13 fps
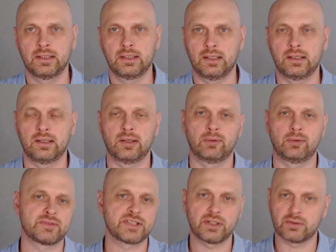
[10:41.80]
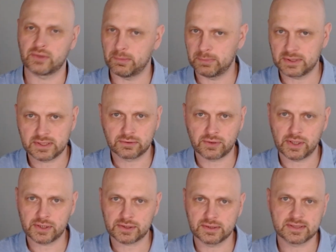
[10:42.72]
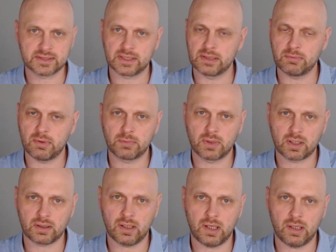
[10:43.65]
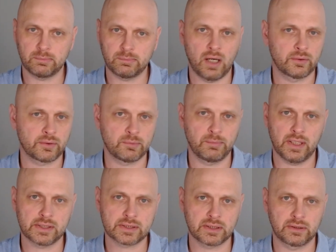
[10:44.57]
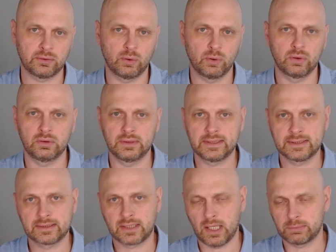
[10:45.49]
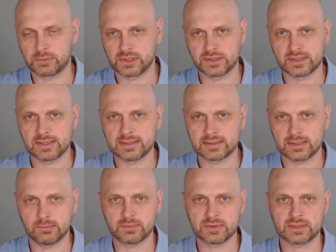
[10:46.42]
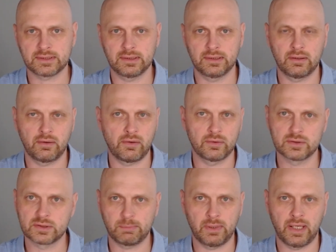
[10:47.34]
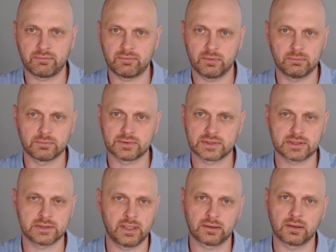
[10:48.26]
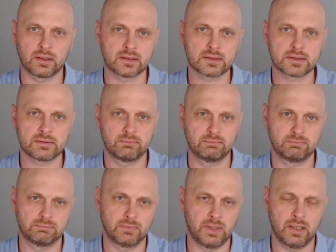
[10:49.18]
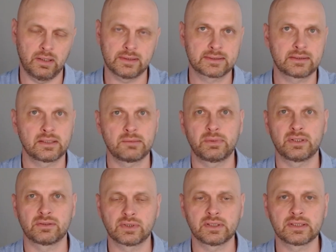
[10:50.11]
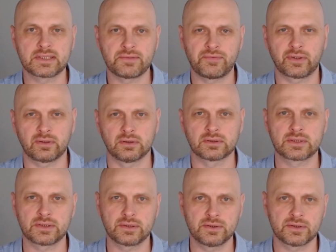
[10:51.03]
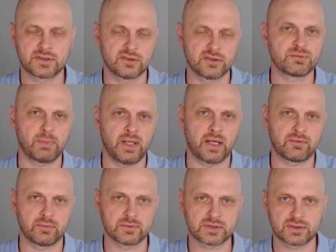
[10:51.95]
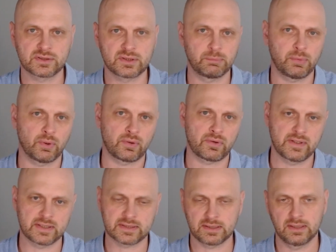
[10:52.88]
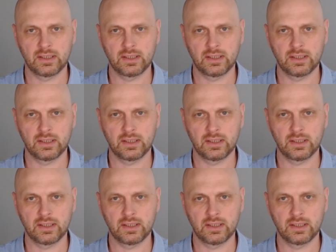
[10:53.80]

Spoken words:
CRM integration, schema markup, automation, or lead capture systems. Those platforms not gonna. It's gonna be really difficult to use those platforms to support this